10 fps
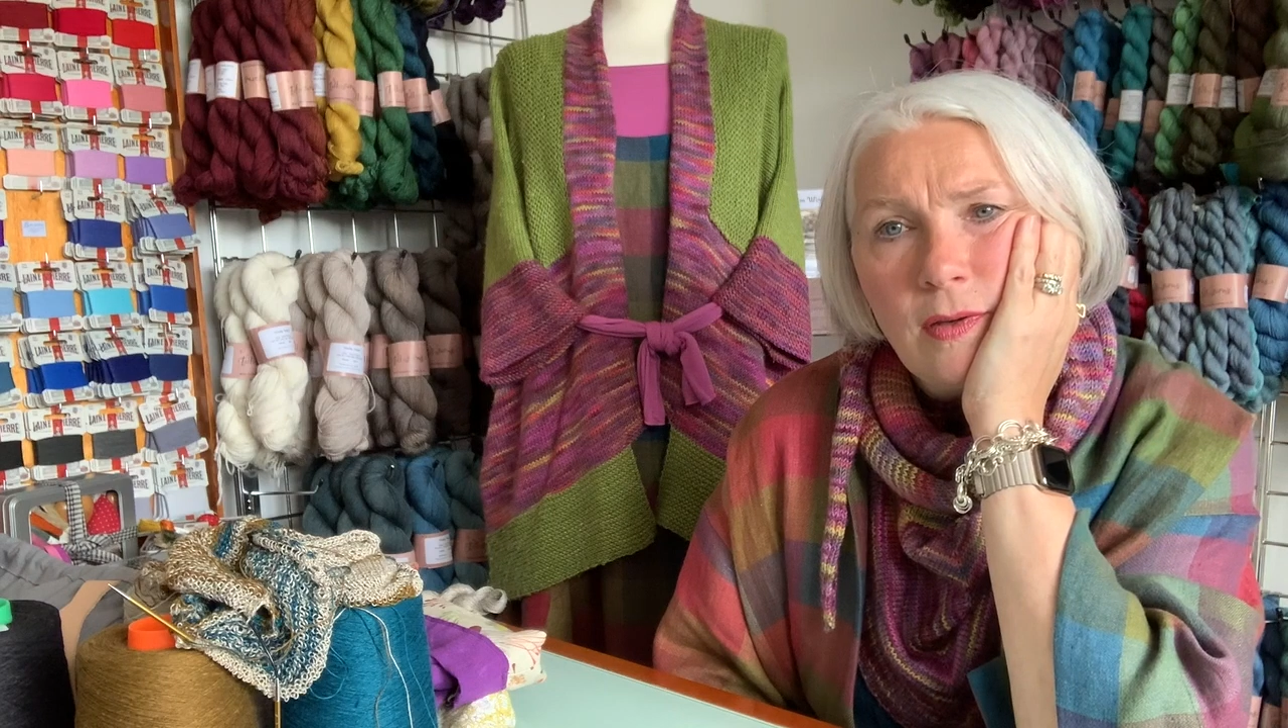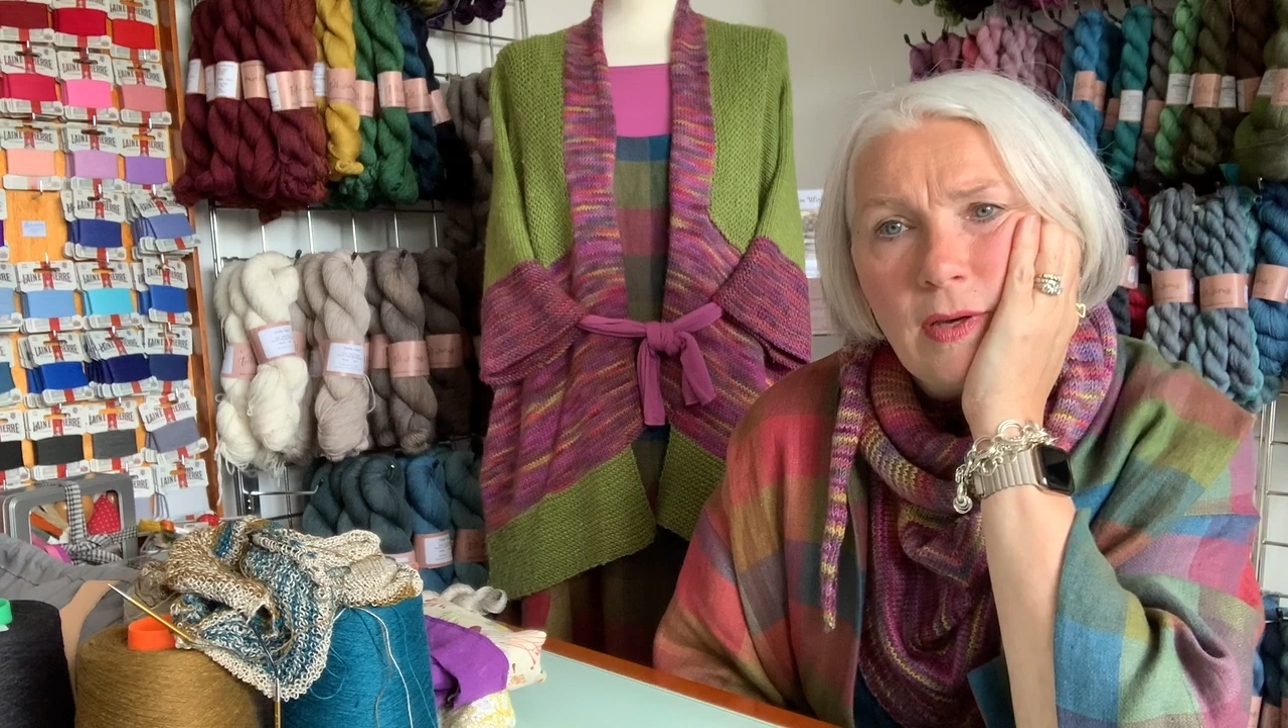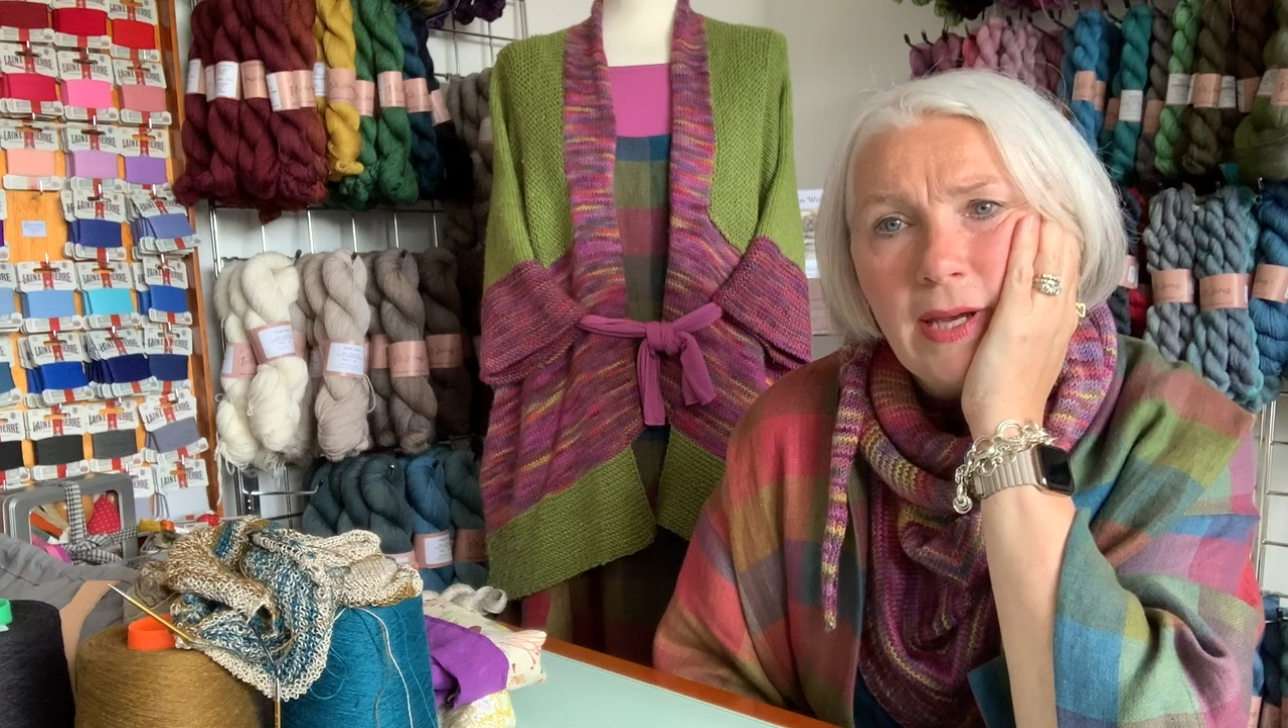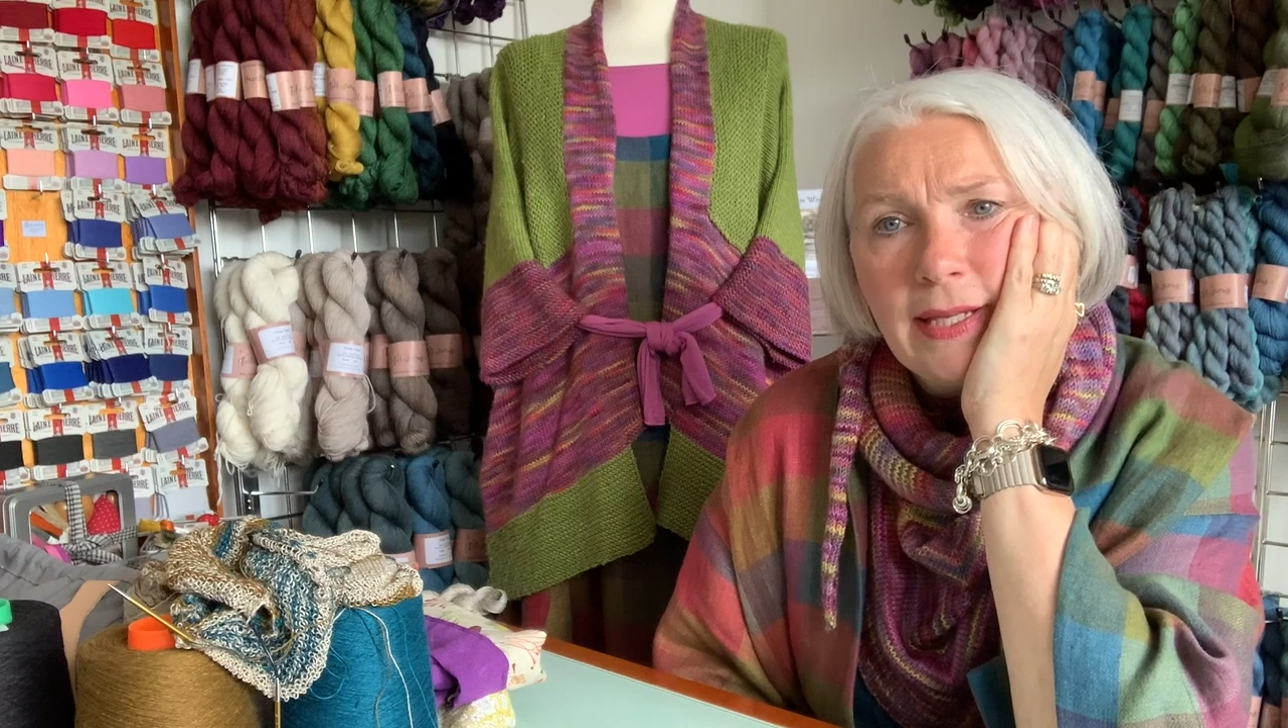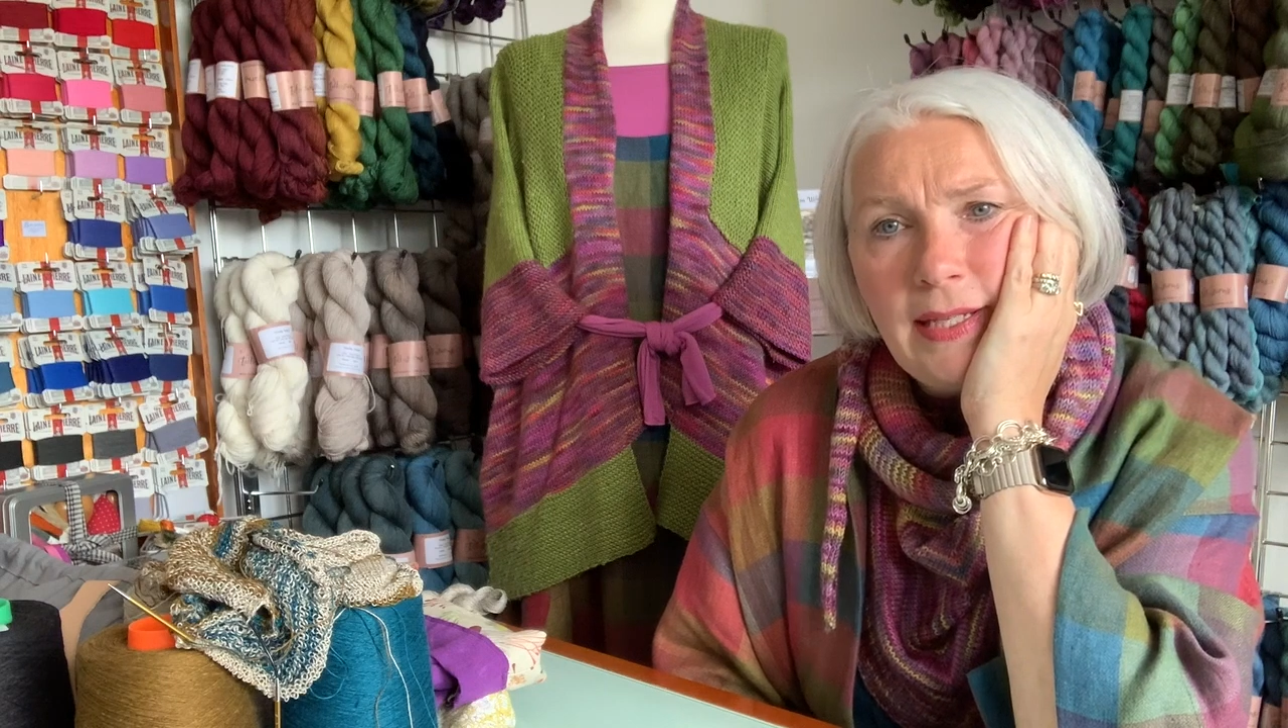
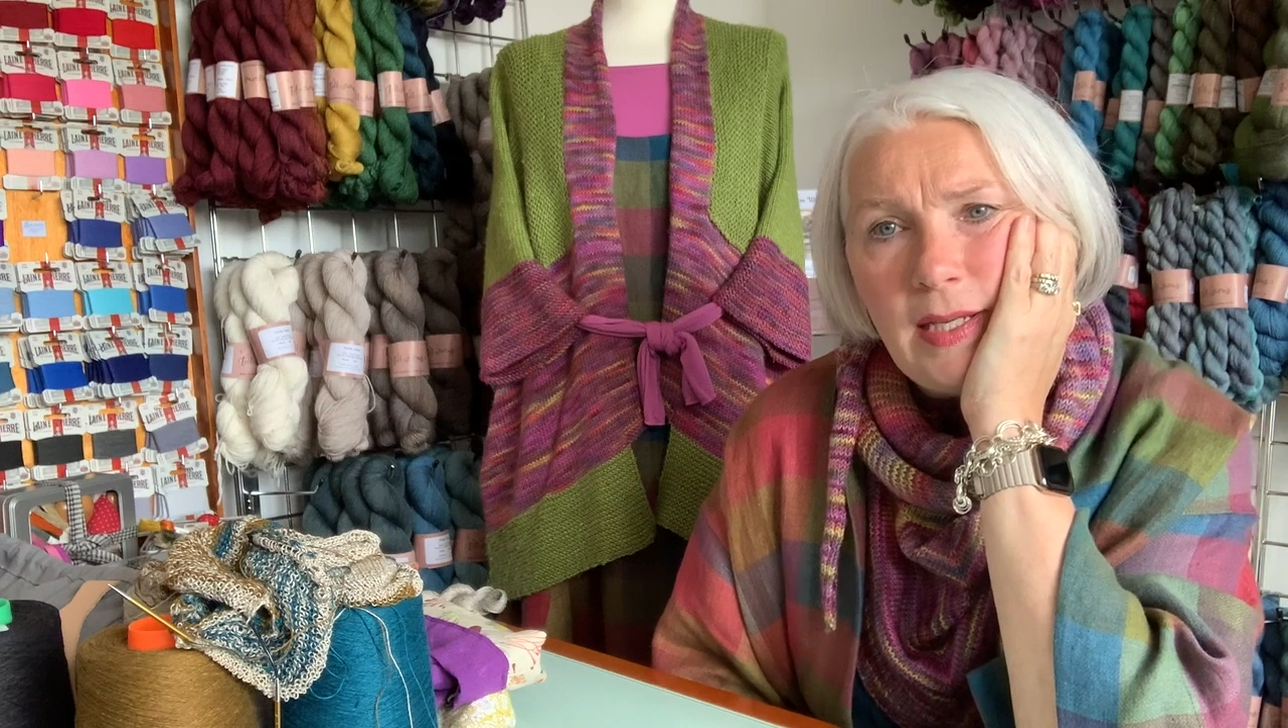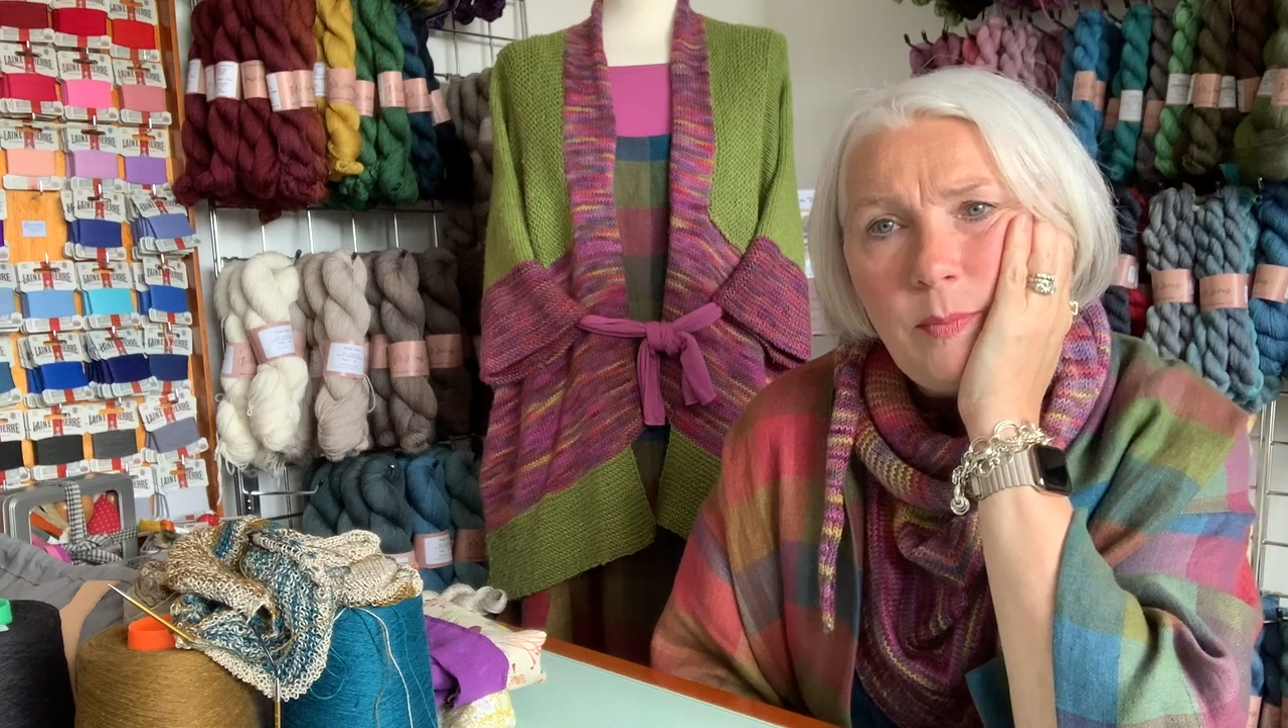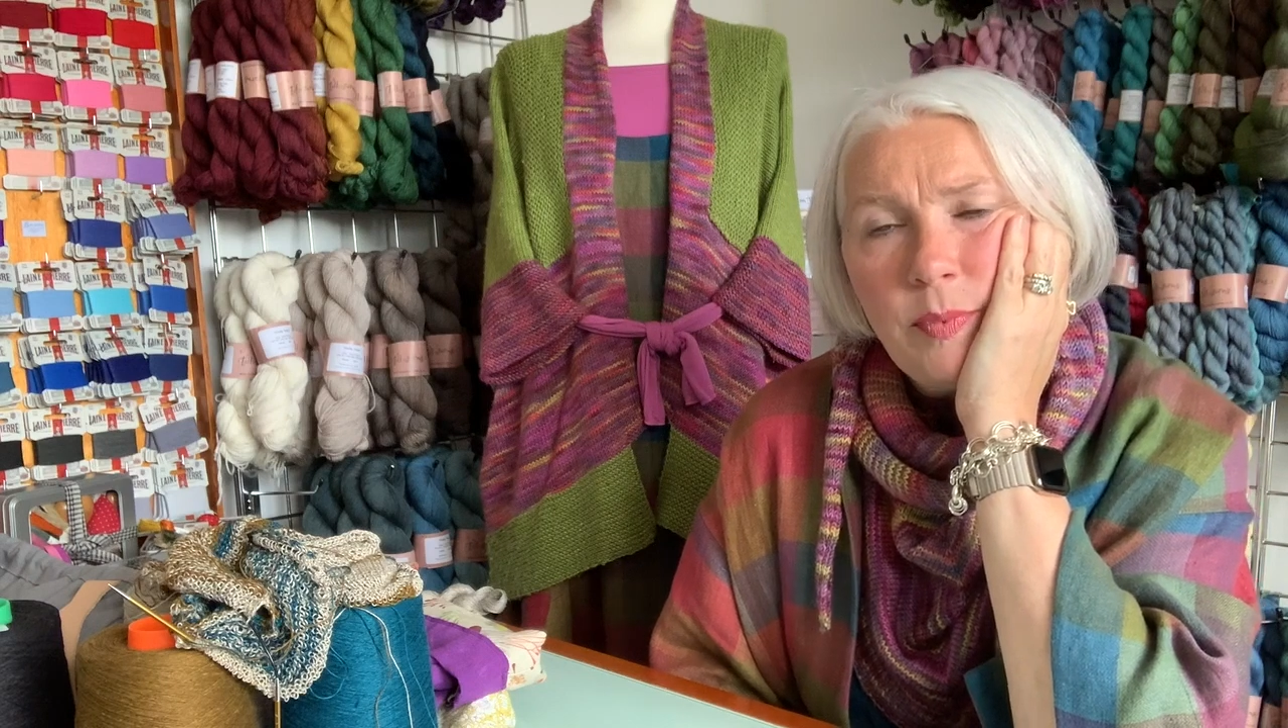I keep